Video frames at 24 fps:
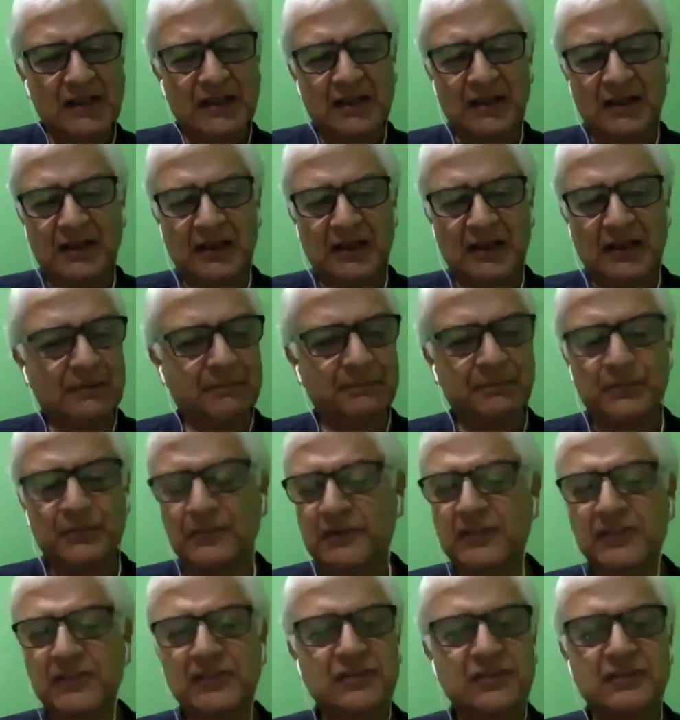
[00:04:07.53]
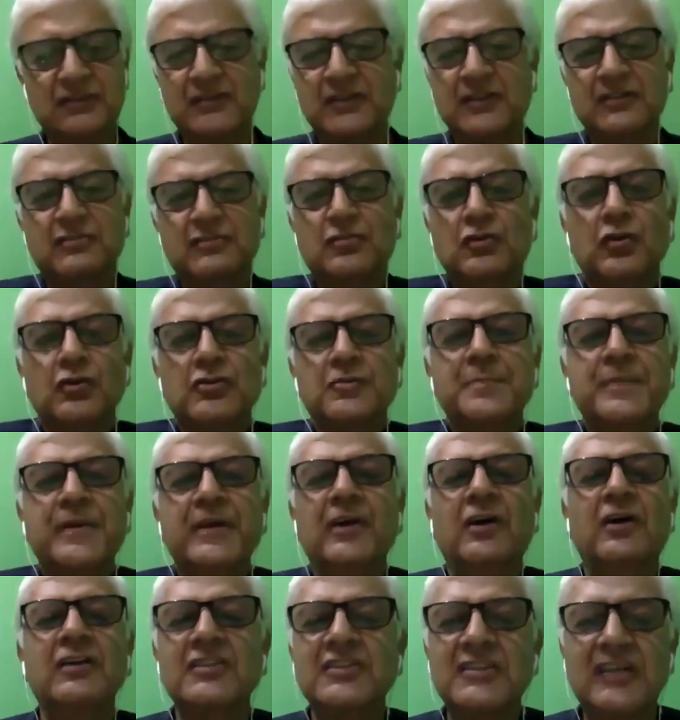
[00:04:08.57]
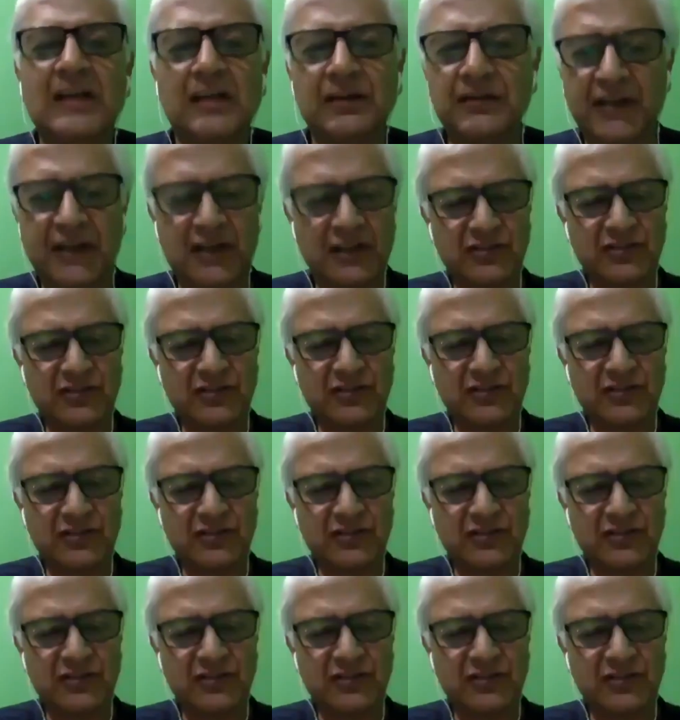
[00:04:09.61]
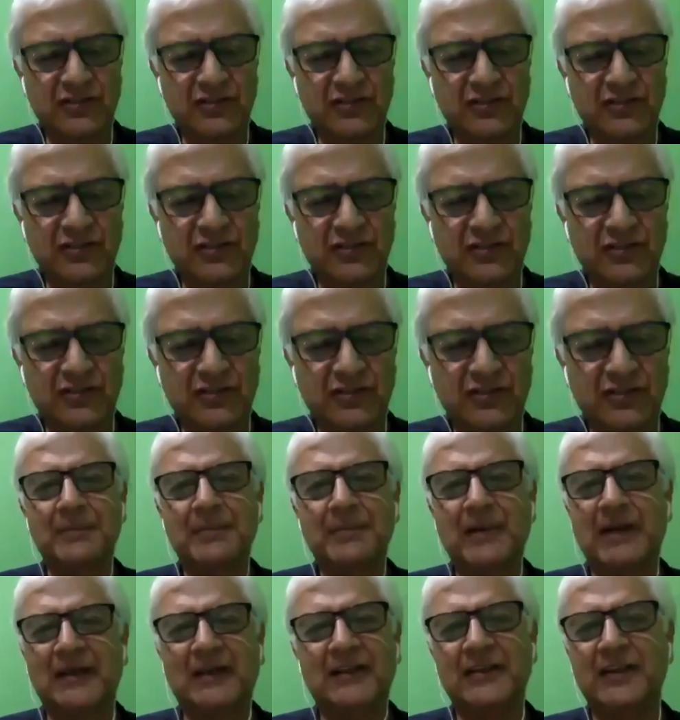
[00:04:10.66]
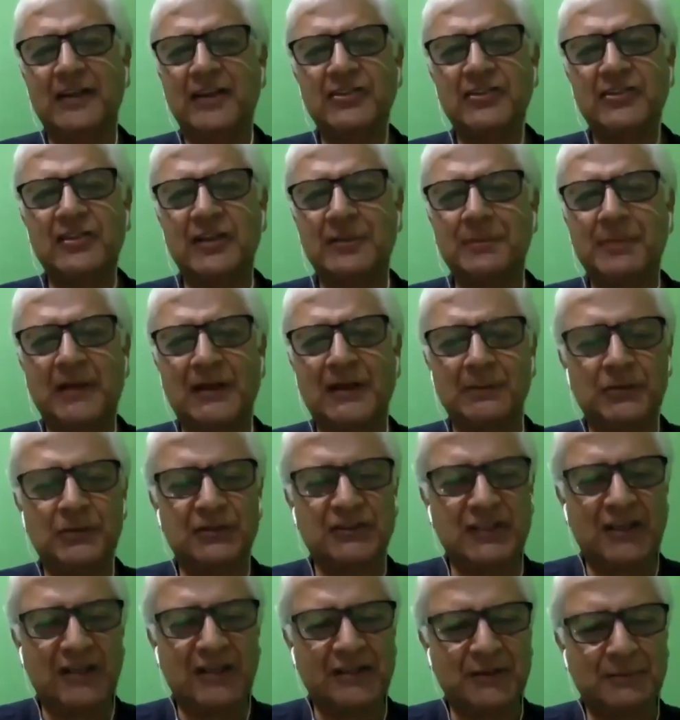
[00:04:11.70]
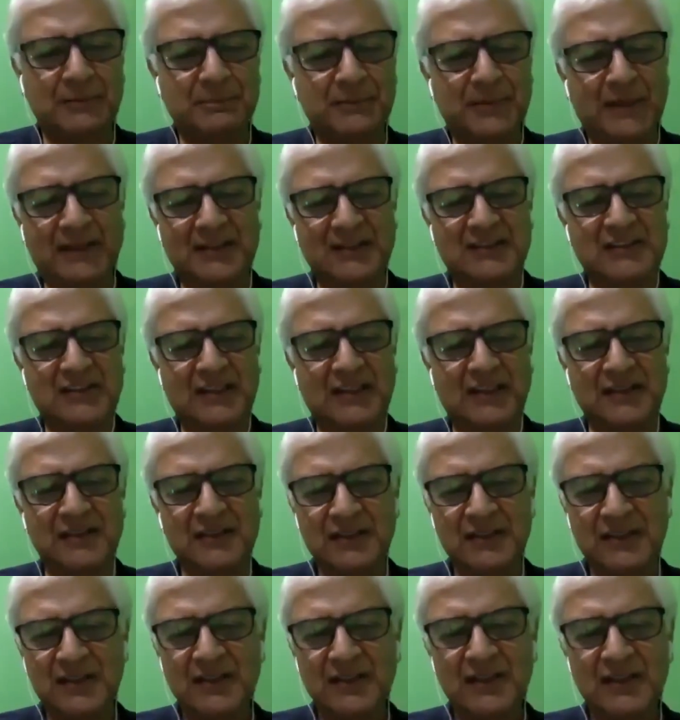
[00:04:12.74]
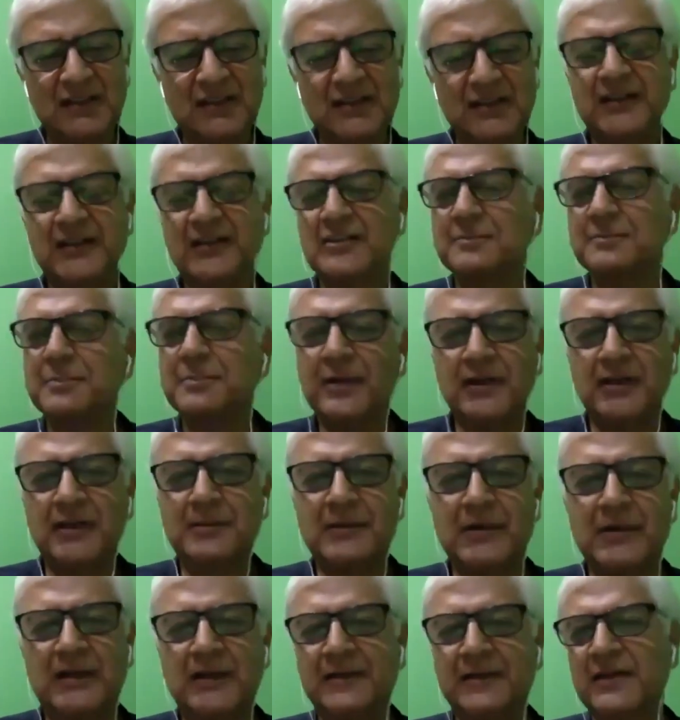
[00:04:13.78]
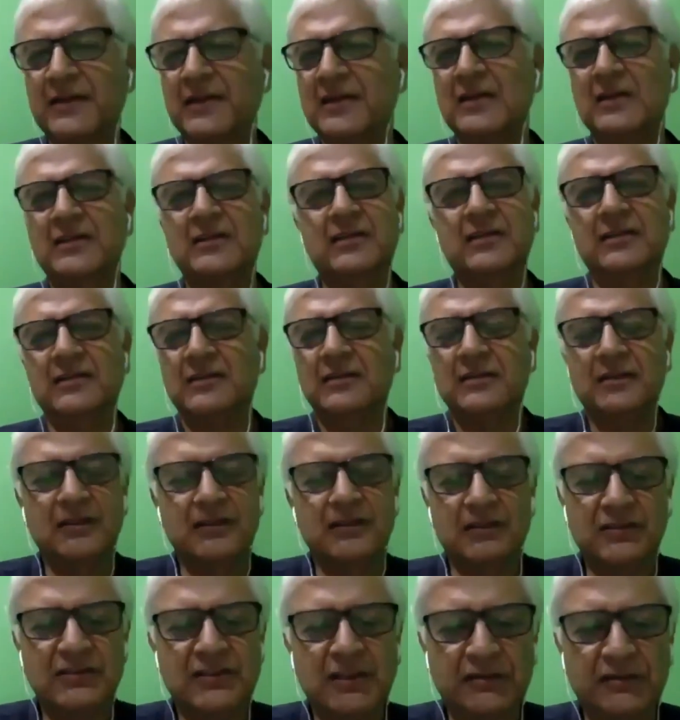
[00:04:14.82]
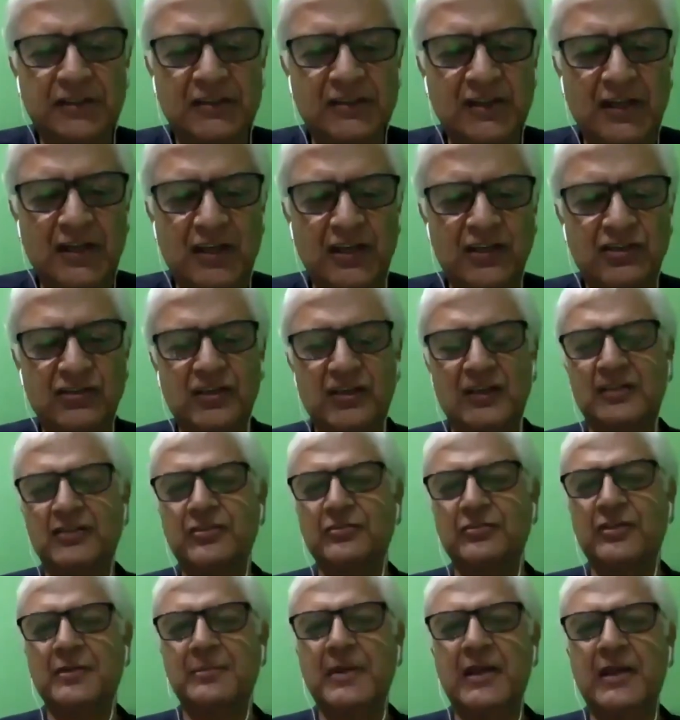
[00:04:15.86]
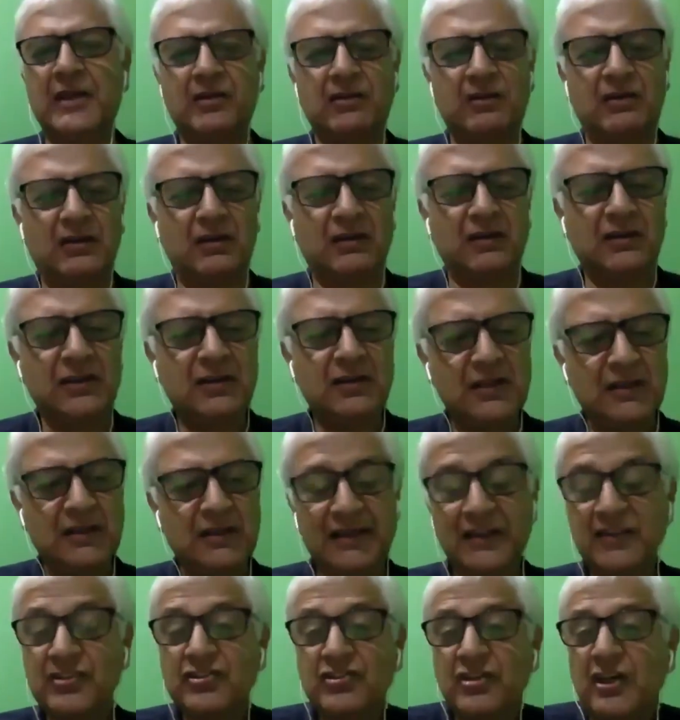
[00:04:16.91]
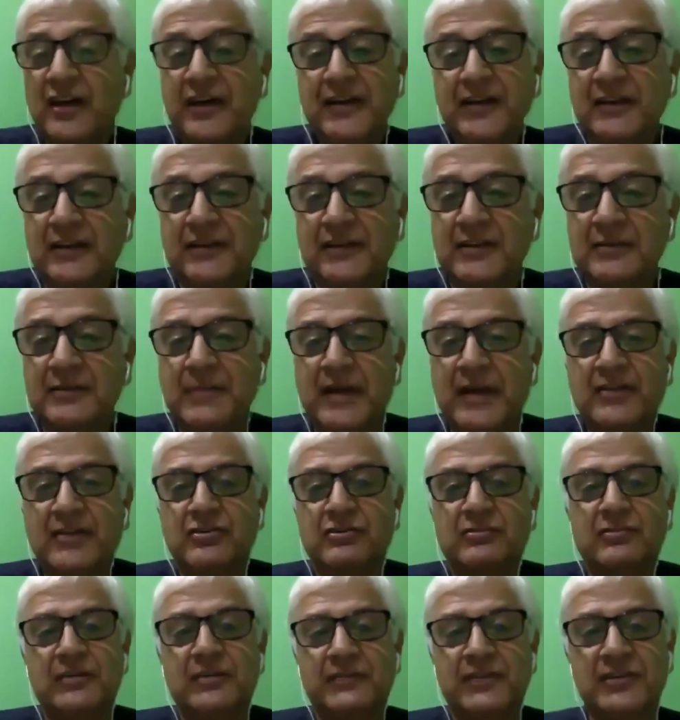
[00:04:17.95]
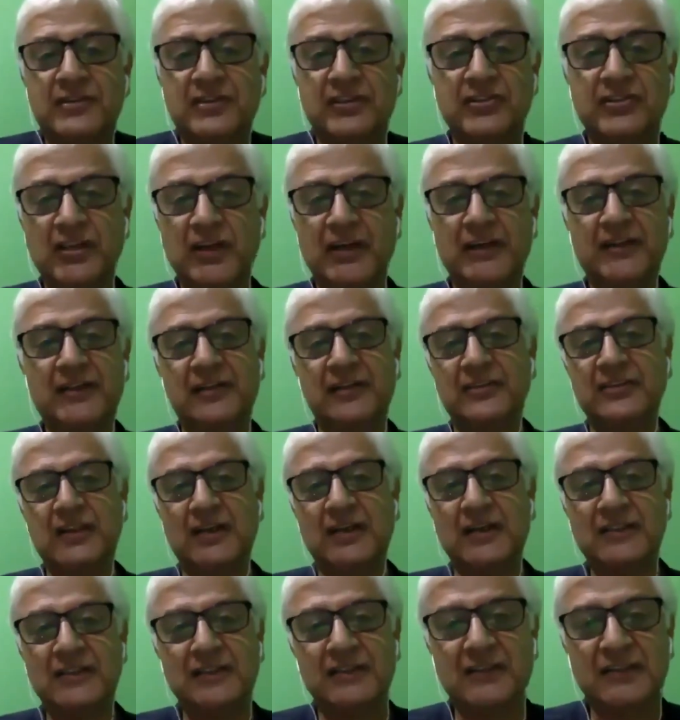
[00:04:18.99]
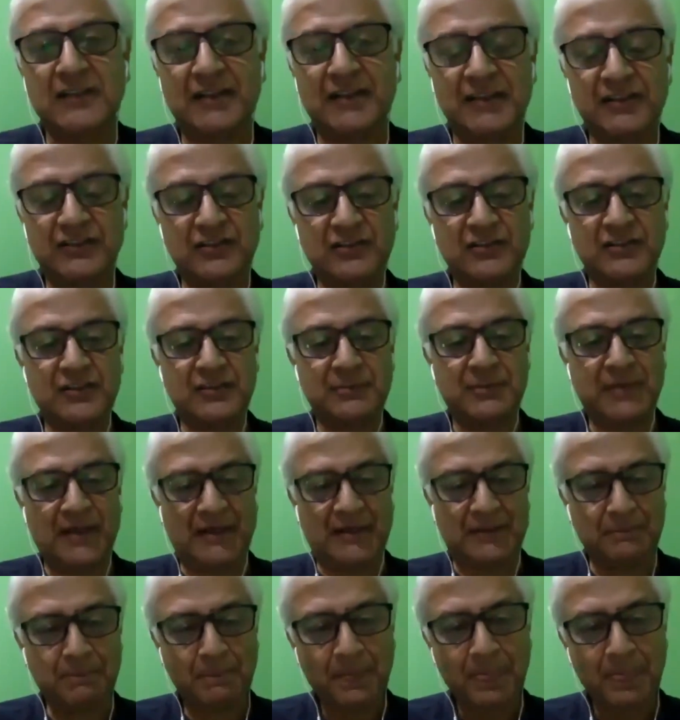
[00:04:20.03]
This goes beyond South Asia. It is not just India, Bangladesh, Nepal, Bhutan, and Pakistan. It is Burma, you know, Southeast Asia through the Mekong. It's China. The major rivers in China start in eastern Tibet.